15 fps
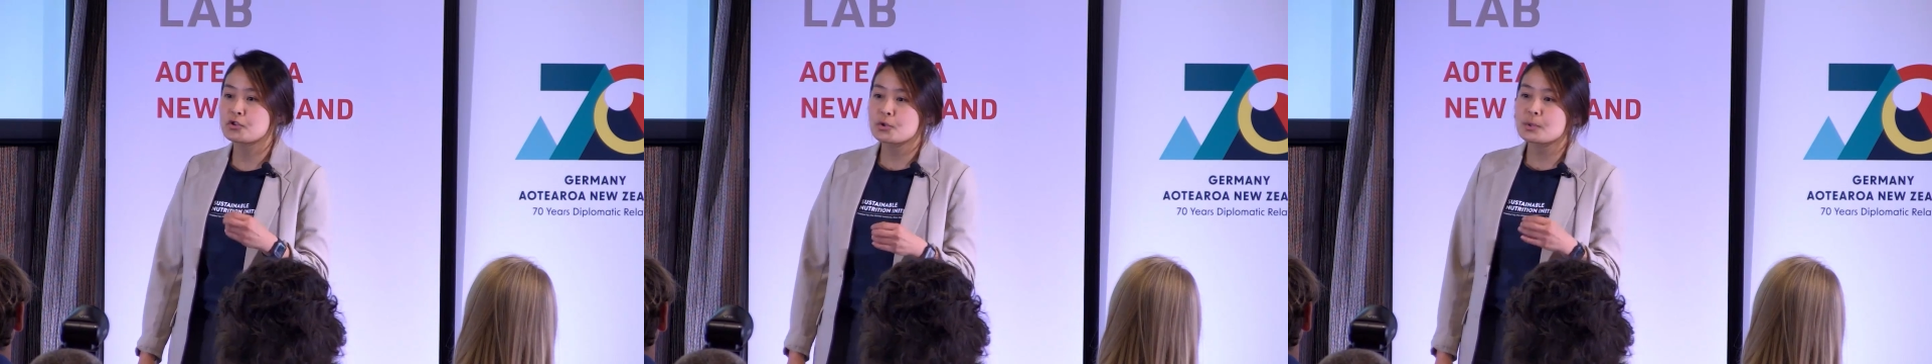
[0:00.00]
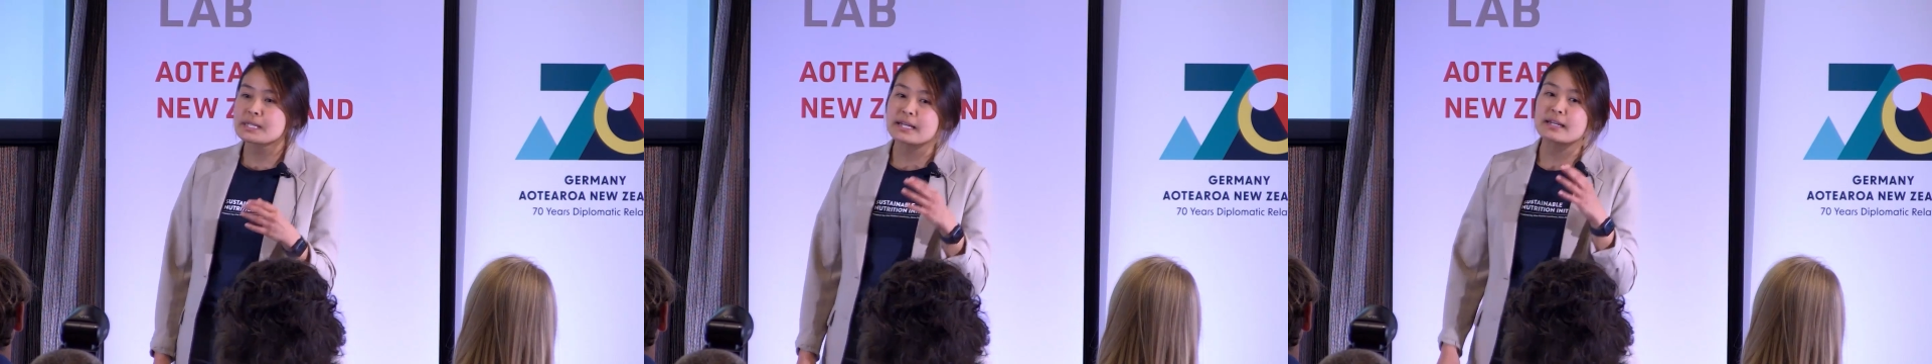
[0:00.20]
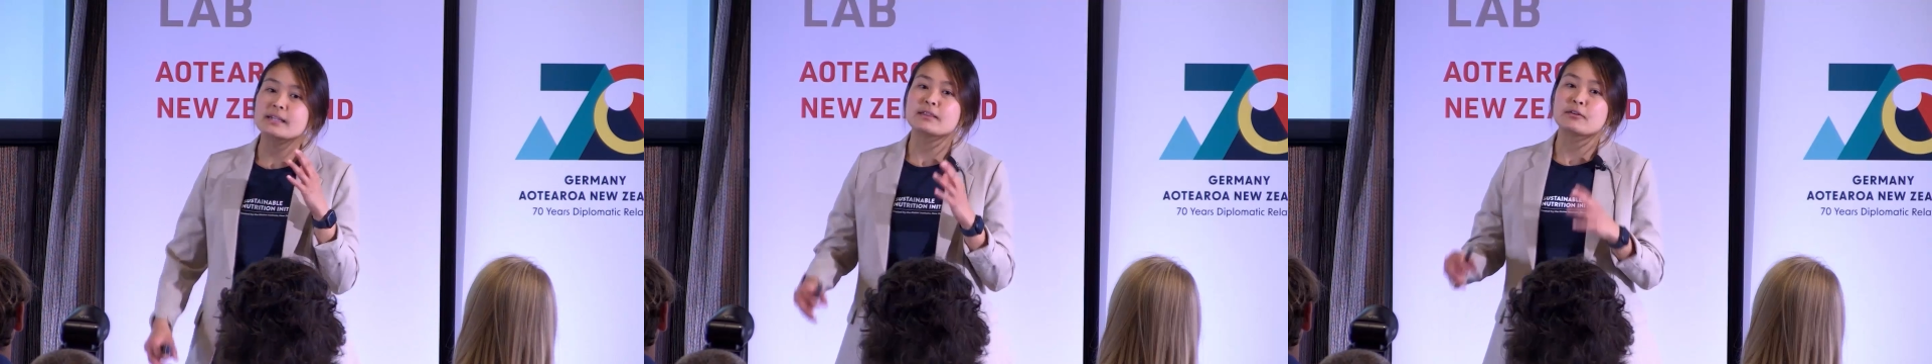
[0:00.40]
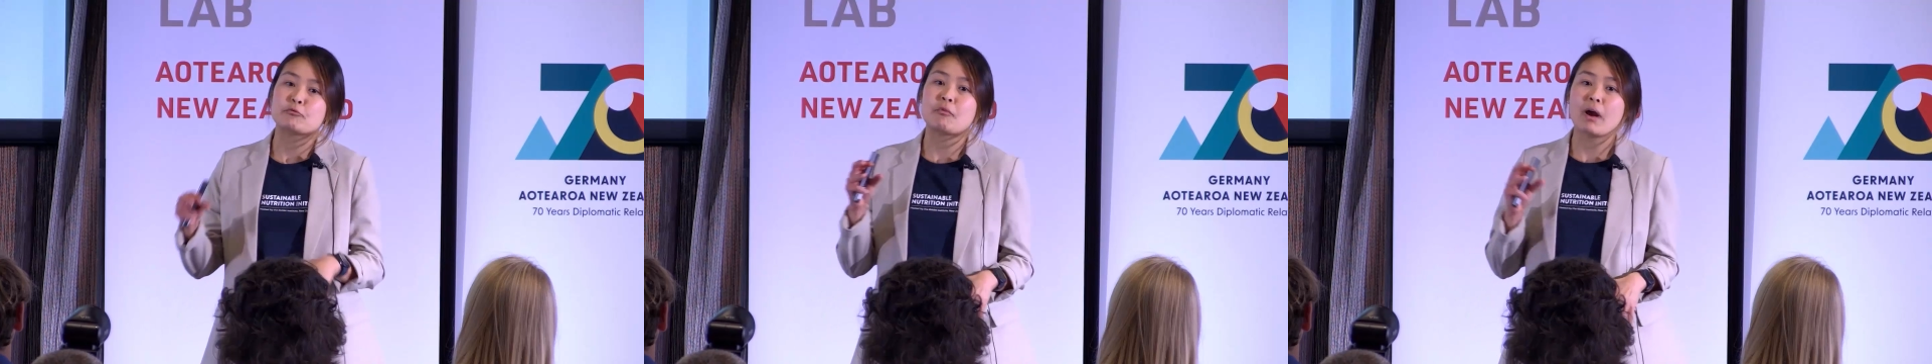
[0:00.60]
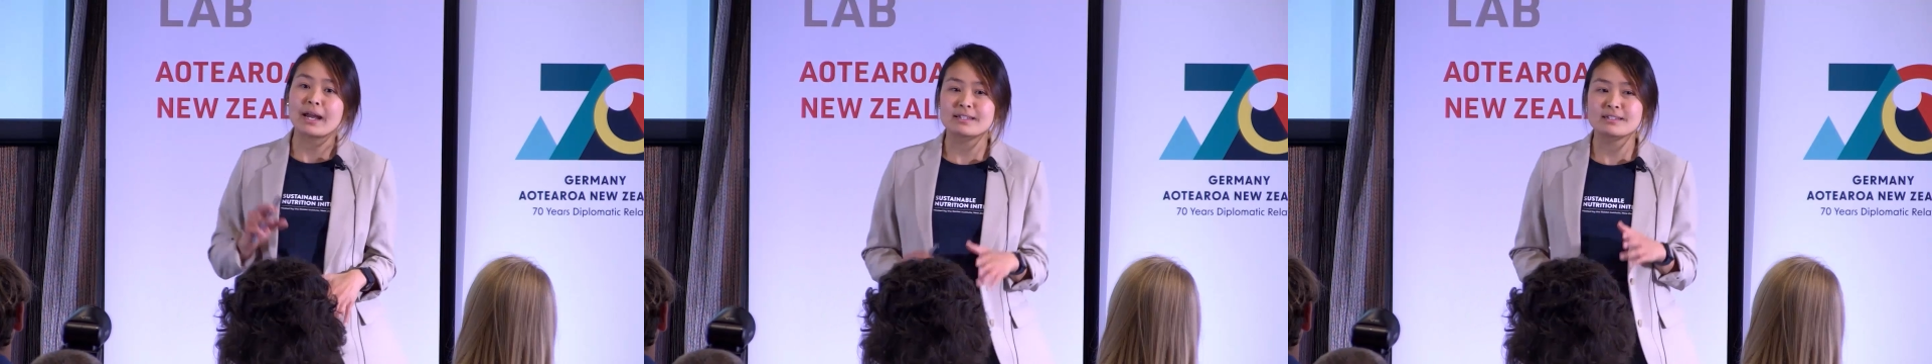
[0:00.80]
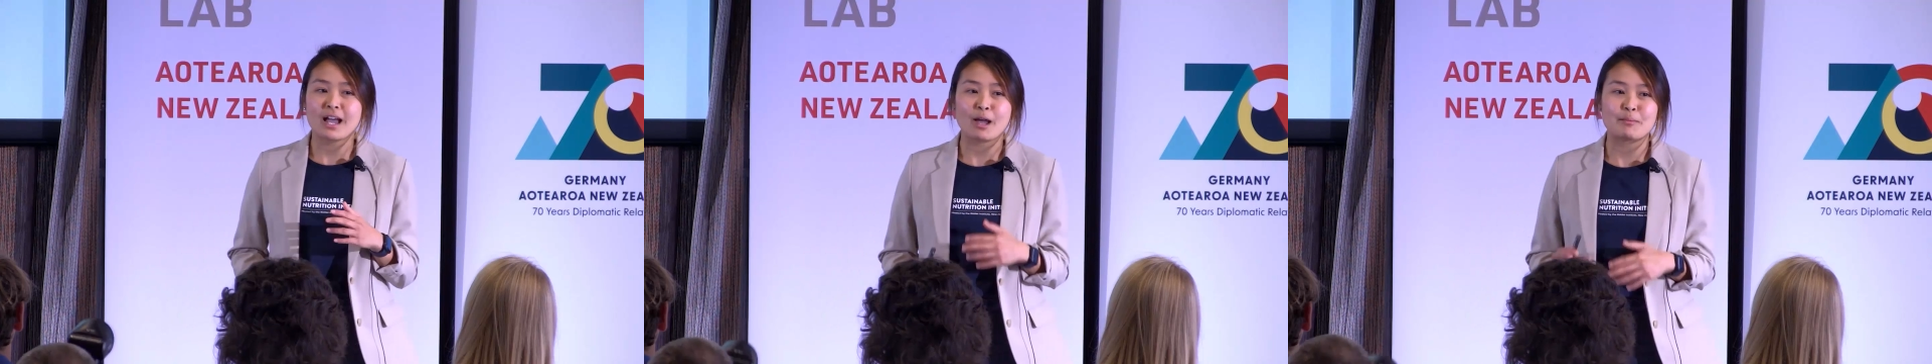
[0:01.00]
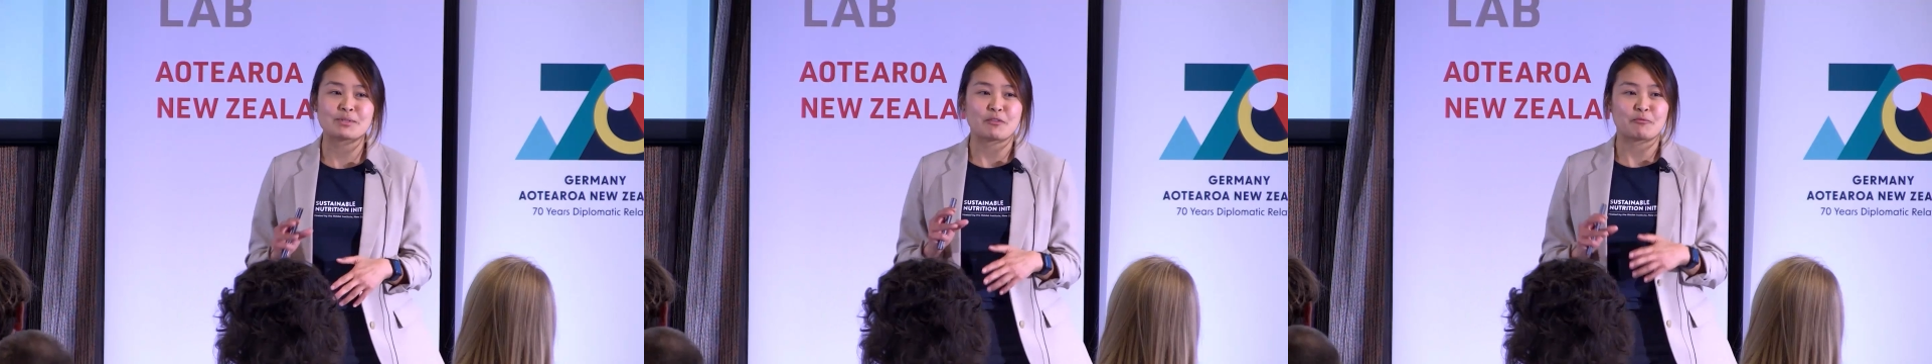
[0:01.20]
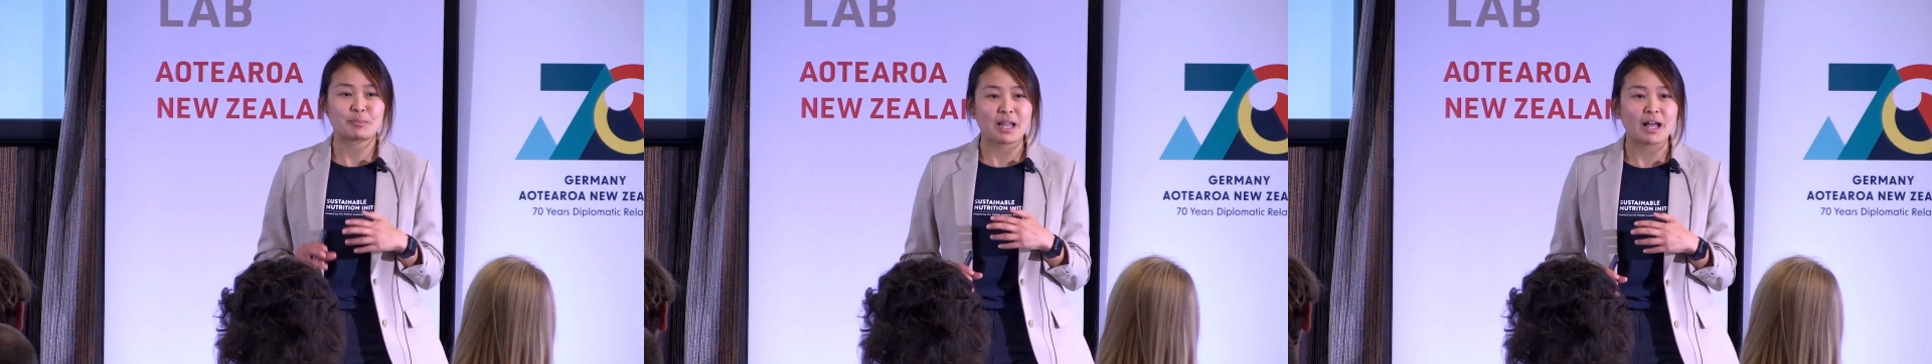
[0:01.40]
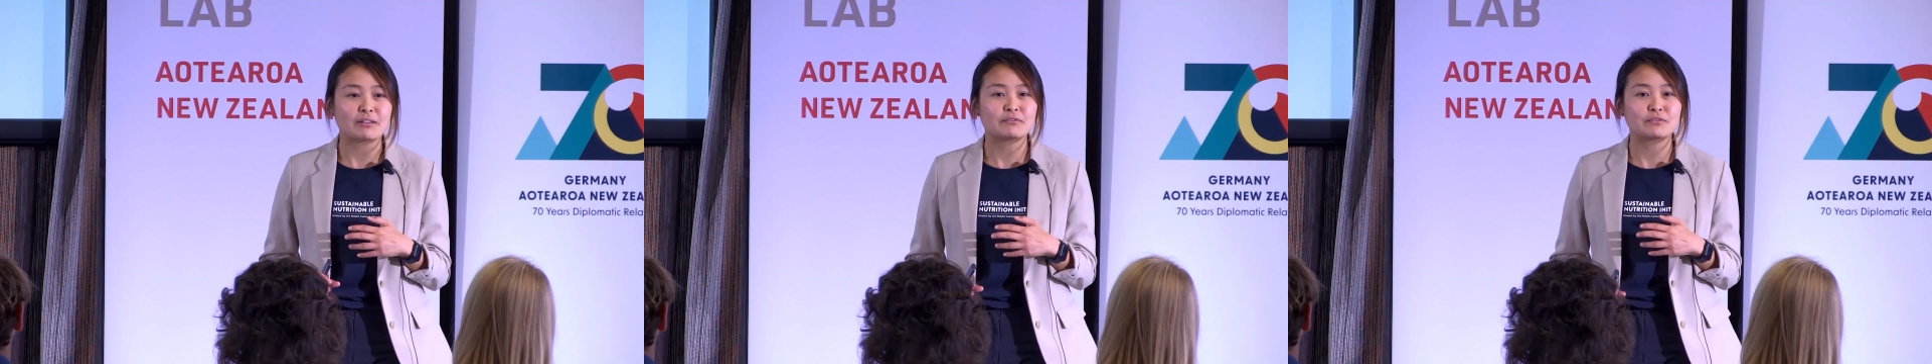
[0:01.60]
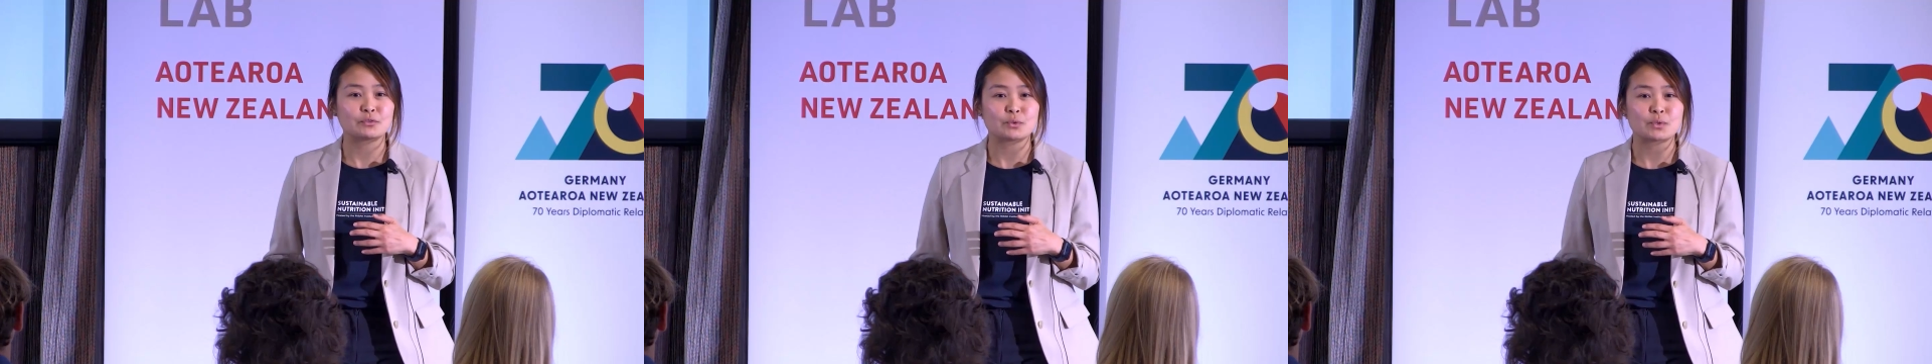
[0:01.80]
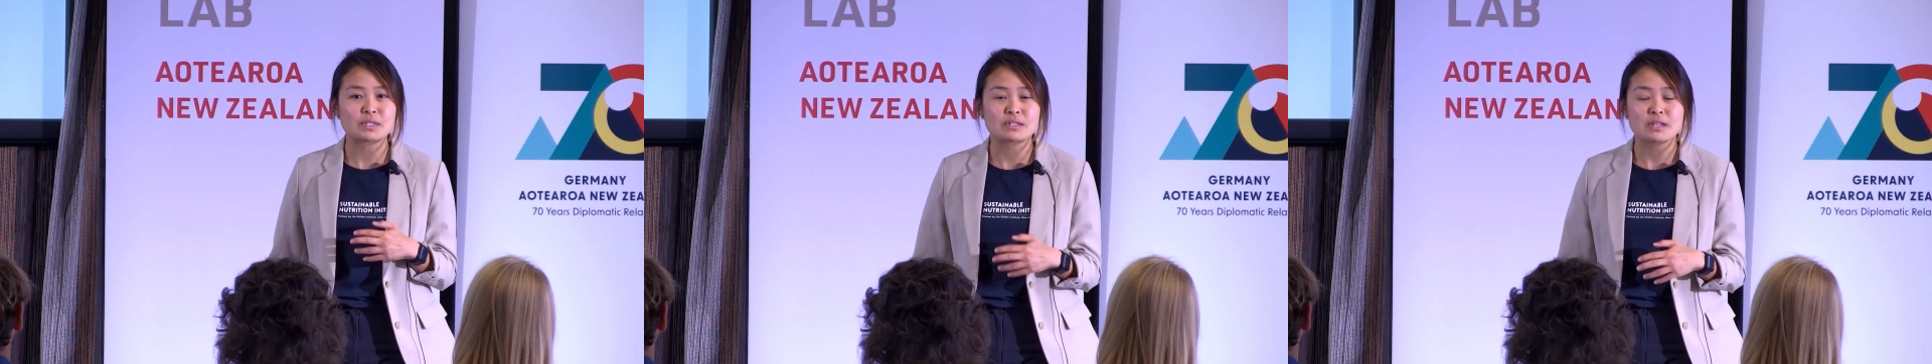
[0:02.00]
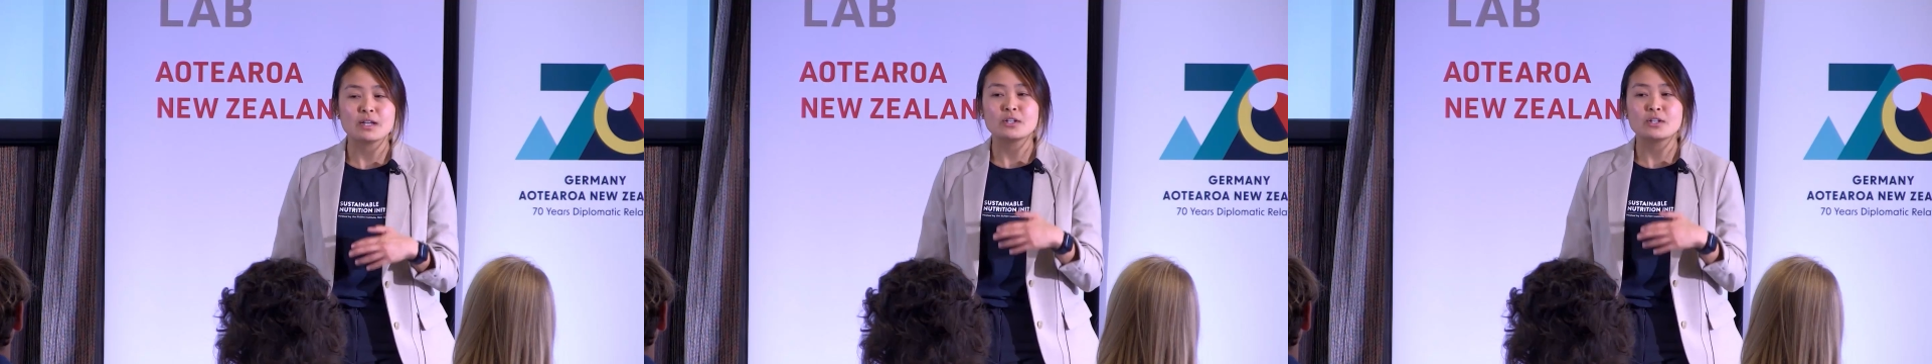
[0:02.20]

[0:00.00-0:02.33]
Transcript: choosing the right types of plant foods